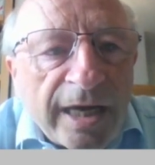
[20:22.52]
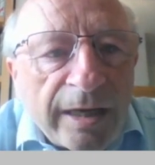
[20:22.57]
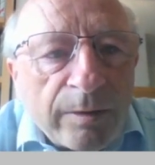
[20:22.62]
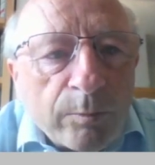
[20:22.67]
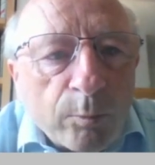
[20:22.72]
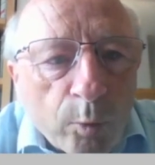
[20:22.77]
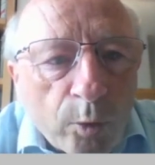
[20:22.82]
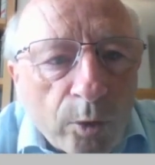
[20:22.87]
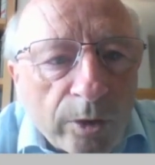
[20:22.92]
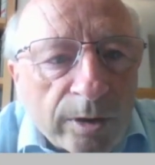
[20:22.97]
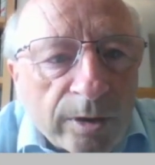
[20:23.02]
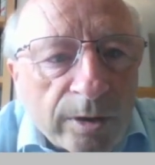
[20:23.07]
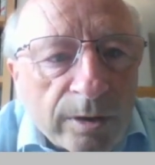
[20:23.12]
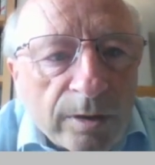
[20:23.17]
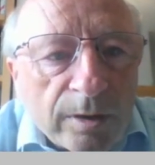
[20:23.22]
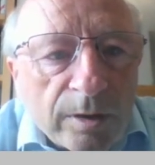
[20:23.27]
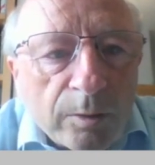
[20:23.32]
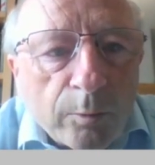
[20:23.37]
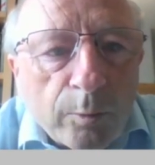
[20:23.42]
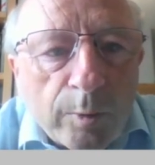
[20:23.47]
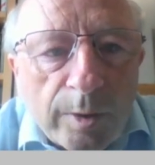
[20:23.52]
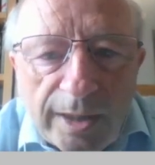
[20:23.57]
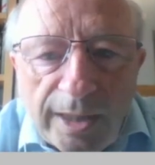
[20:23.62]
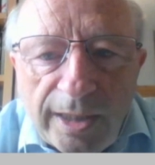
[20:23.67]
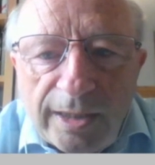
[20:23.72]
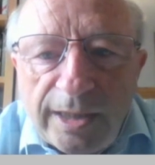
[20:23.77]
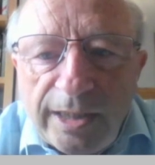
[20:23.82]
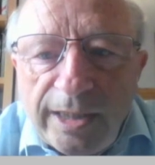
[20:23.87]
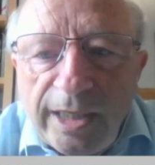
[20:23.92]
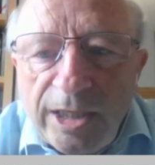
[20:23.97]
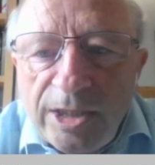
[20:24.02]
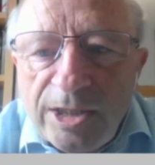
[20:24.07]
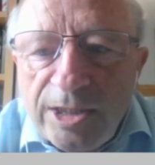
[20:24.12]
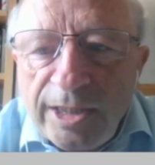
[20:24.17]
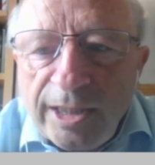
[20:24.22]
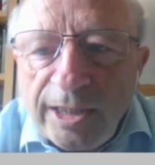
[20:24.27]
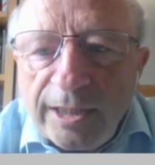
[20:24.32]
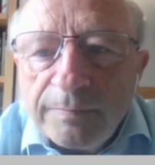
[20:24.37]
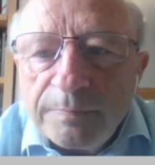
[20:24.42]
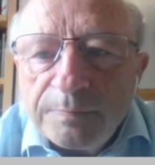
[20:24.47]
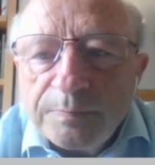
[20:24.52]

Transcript: can work with ADHD.